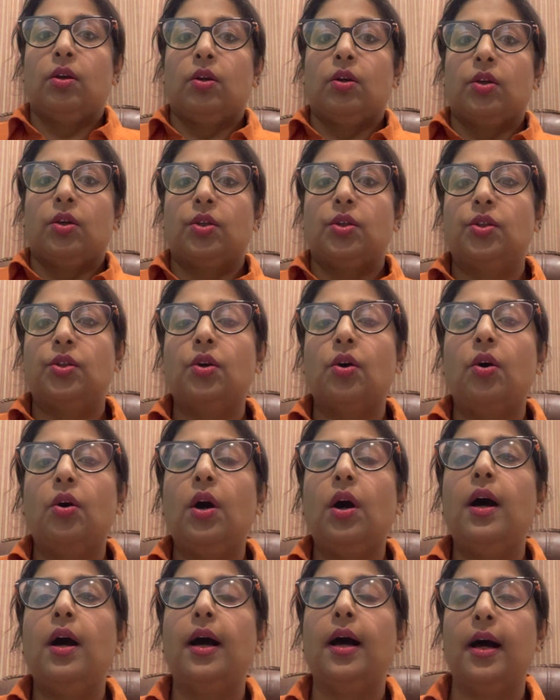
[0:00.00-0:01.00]

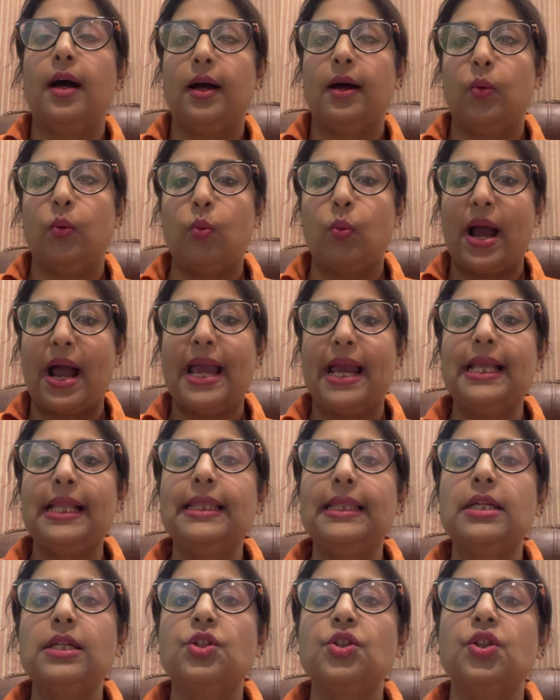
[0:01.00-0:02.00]
So
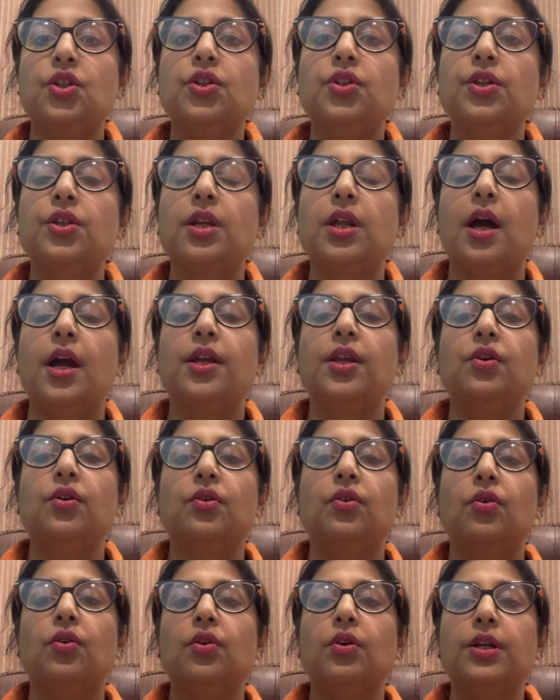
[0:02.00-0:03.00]
while the children
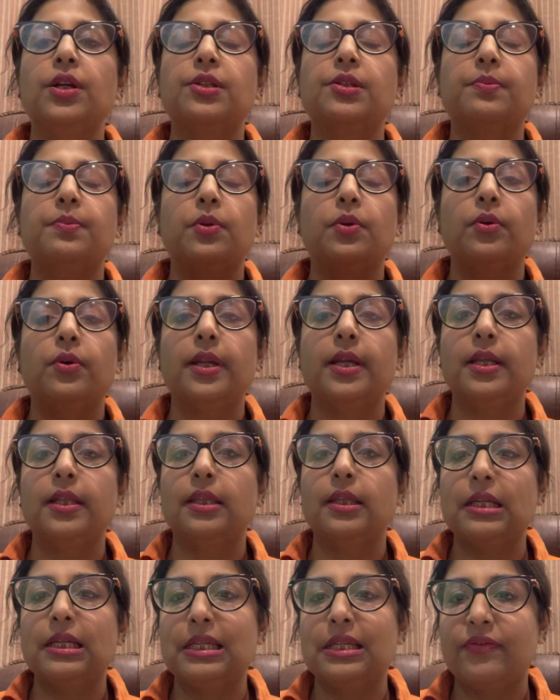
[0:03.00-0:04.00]
are exploring
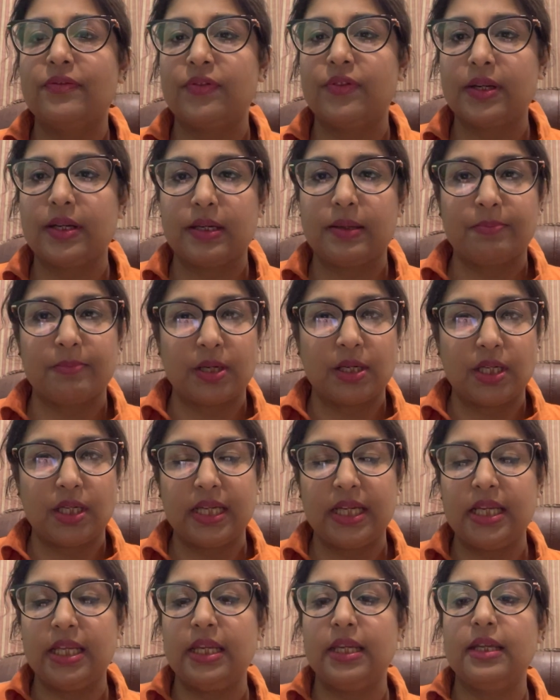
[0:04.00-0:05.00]
the different
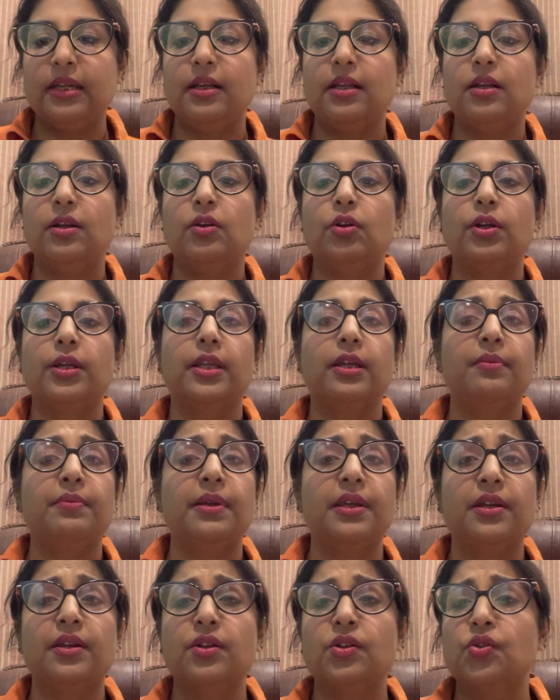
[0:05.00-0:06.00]
material, or they're
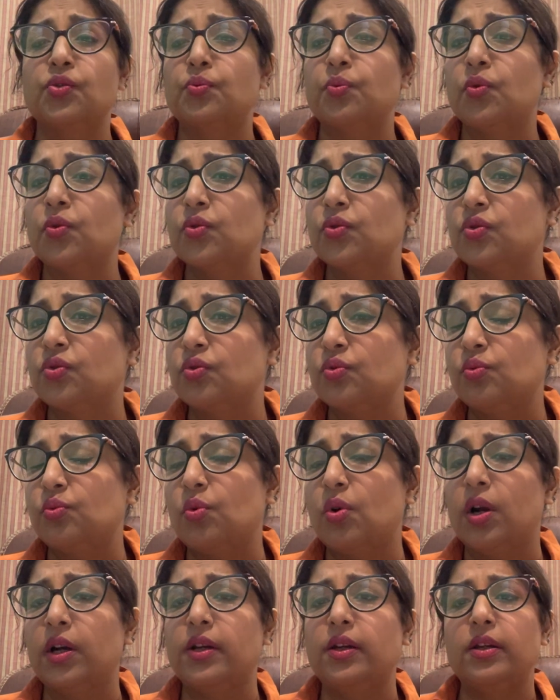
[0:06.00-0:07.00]
being exposed to
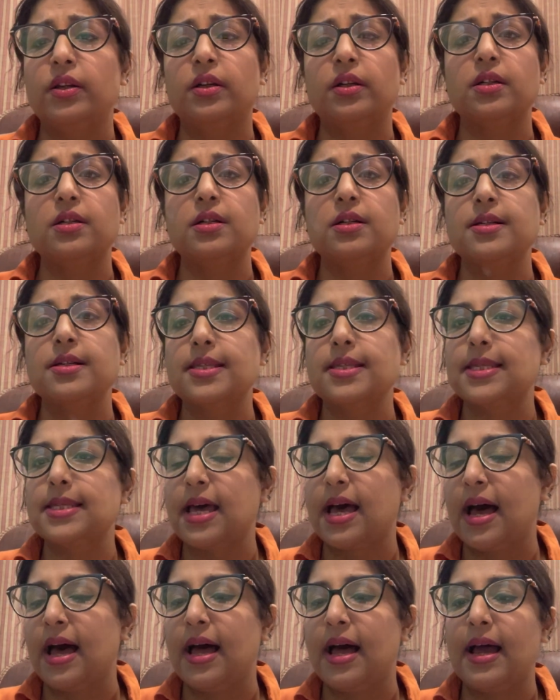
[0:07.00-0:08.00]
water,
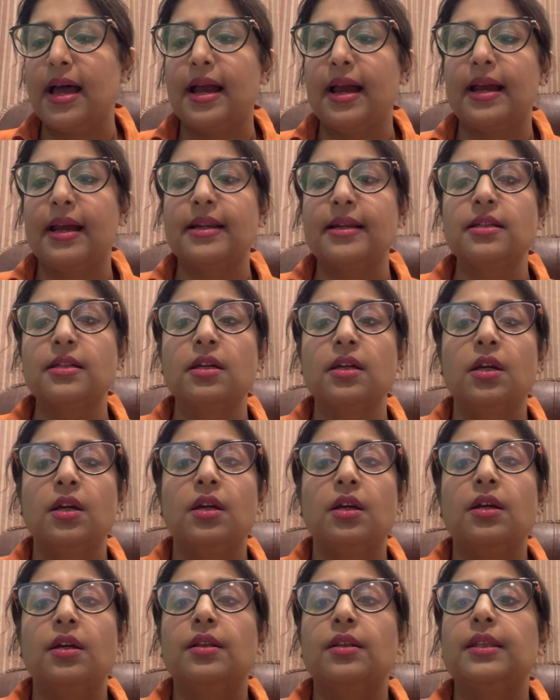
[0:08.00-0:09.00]
sand,
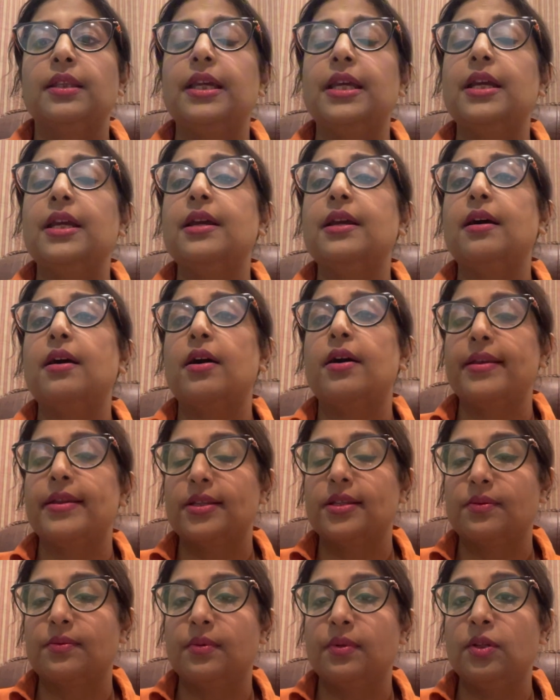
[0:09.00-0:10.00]
they are
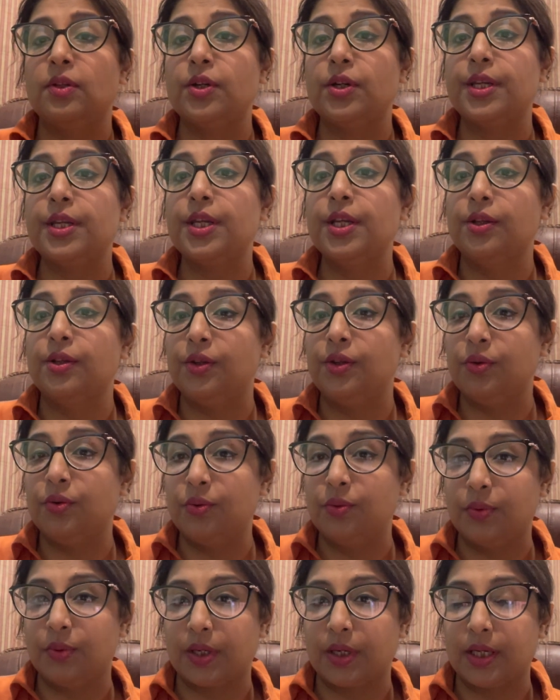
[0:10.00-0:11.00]
learning new
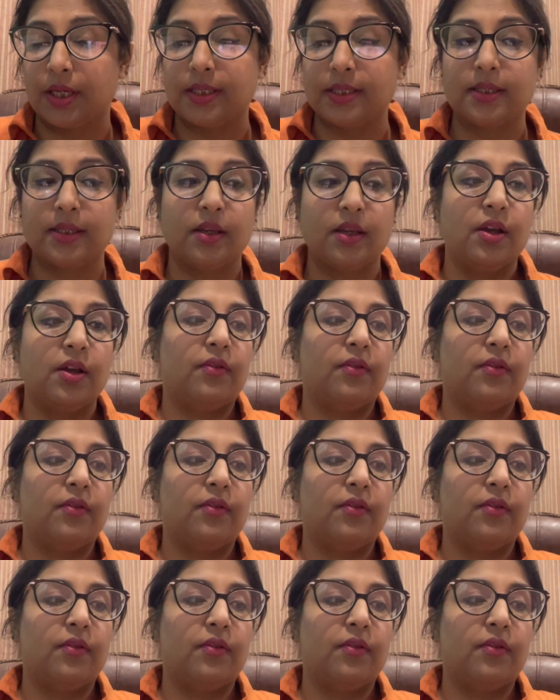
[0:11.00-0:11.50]
words.